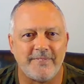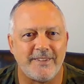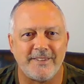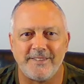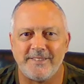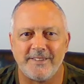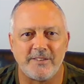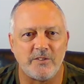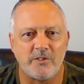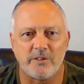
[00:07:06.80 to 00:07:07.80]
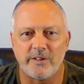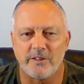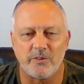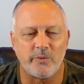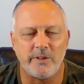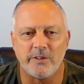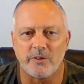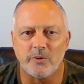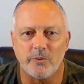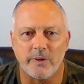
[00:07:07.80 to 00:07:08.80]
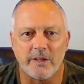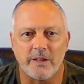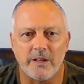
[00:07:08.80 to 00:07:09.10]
that doesn't look like the way you're going.